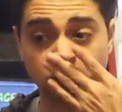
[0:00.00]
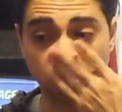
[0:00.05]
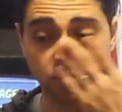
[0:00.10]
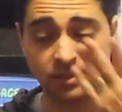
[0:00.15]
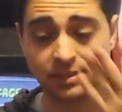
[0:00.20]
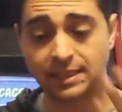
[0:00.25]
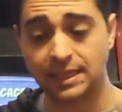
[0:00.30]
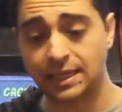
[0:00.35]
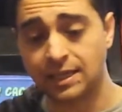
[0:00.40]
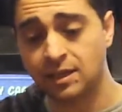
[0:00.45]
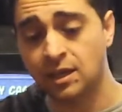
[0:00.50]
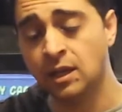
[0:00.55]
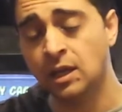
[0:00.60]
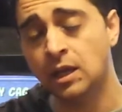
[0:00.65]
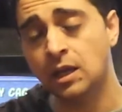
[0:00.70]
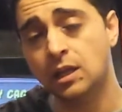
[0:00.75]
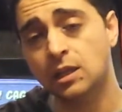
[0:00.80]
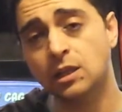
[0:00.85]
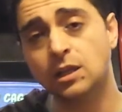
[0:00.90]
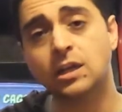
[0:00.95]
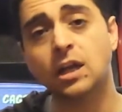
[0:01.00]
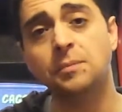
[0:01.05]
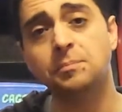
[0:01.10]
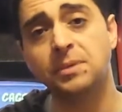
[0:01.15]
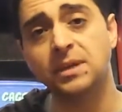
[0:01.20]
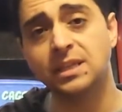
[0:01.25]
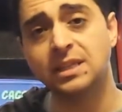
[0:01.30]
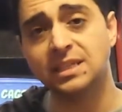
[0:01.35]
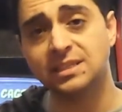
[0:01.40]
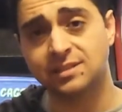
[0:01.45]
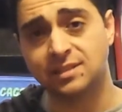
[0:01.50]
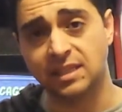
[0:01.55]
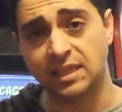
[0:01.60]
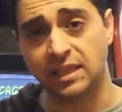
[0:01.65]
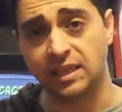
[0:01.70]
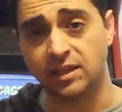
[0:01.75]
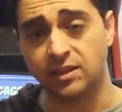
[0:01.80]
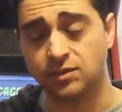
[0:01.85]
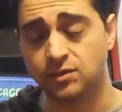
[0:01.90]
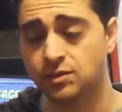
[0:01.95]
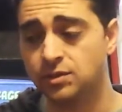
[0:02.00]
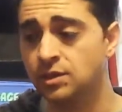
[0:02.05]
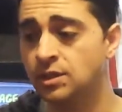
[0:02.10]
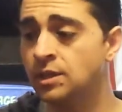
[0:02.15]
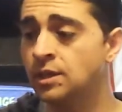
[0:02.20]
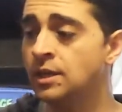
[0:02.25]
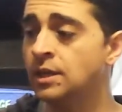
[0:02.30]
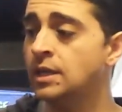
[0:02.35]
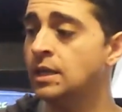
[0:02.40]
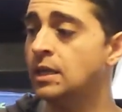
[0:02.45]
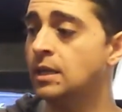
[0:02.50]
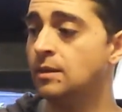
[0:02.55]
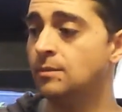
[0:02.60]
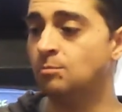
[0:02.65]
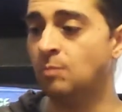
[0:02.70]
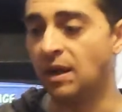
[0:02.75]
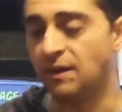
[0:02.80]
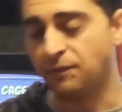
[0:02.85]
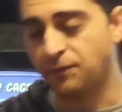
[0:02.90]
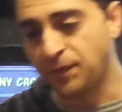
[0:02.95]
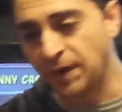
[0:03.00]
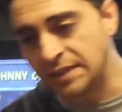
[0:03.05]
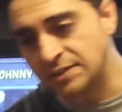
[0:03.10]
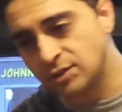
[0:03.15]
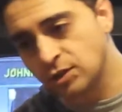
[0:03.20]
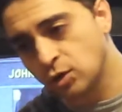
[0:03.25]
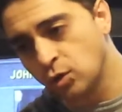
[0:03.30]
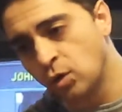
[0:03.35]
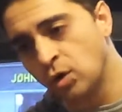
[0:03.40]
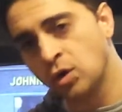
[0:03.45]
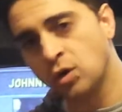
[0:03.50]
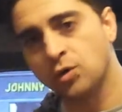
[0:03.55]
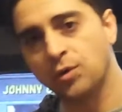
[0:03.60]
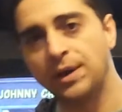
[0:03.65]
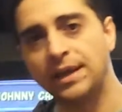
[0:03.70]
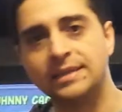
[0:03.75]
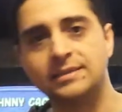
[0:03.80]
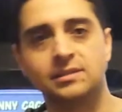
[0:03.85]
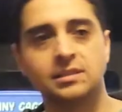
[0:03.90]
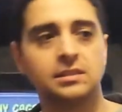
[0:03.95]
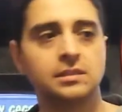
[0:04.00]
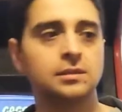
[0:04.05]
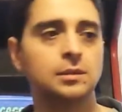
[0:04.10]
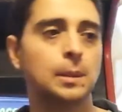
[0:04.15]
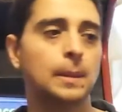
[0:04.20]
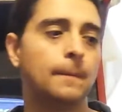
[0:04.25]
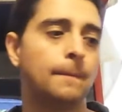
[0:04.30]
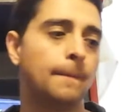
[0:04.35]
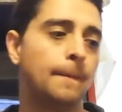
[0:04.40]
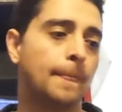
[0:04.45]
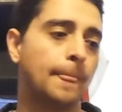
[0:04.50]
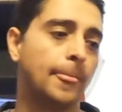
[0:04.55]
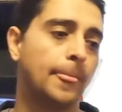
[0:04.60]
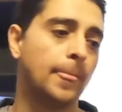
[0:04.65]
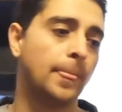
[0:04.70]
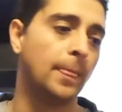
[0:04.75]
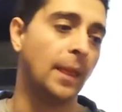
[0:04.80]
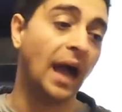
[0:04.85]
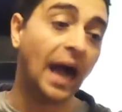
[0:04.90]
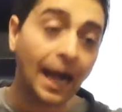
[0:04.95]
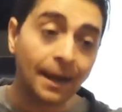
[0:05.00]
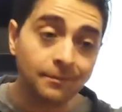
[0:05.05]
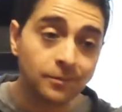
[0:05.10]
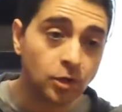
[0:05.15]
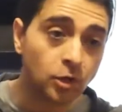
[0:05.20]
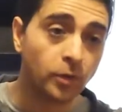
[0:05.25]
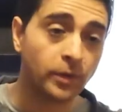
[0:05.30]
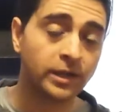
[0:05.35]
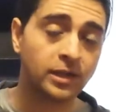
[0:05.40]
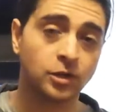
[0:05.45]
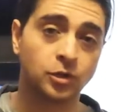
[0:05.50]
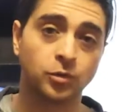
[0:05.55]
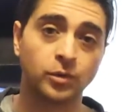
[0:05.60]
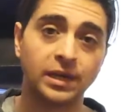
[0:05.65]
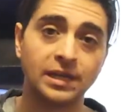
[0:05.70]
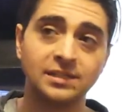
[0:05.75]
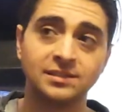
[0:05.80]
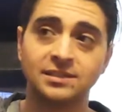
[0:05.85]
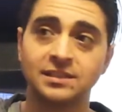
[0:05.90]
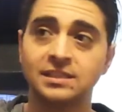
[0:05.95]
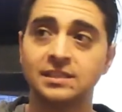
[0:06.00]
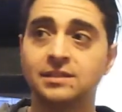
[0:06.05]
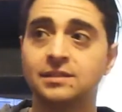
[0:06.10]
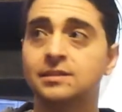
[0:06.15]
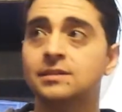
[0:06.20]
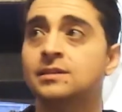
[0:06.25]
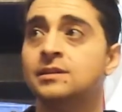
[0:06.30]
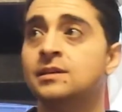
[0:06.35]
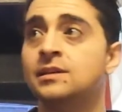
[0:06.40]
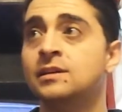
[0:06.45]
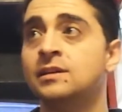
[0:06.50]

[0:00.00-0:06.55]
She's like, look how big this thing is. My friends are going crazy. I'm going crazy.